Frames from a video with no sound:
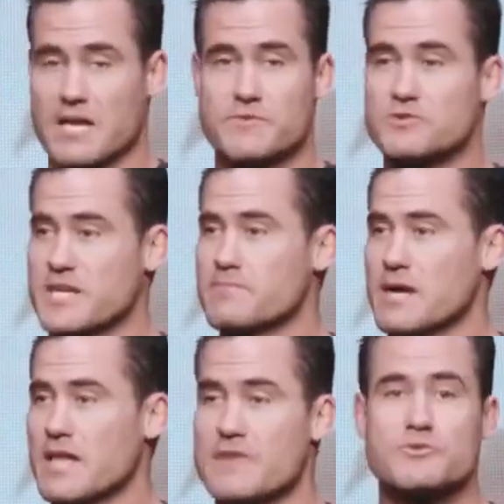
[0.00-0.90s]
if you'll take
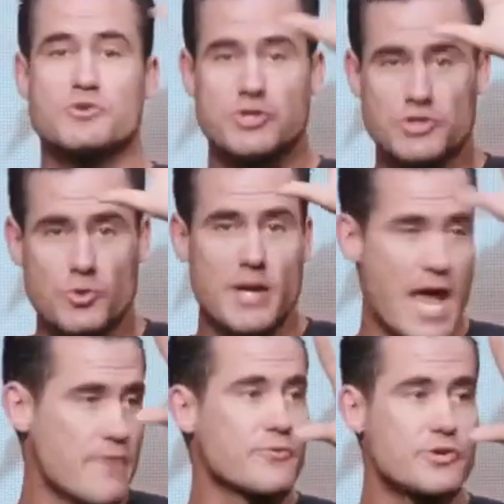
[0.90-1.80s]
my life, you can do
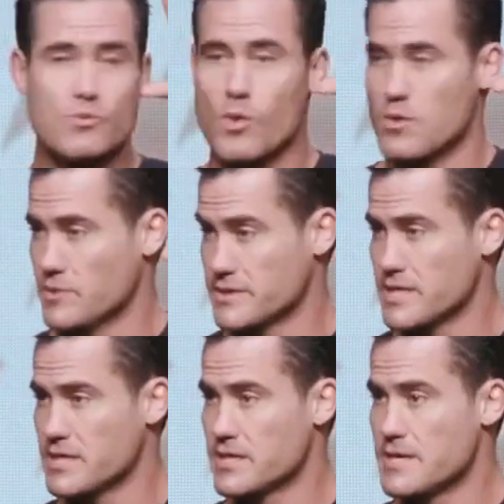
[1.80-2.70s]
whatever you want with it.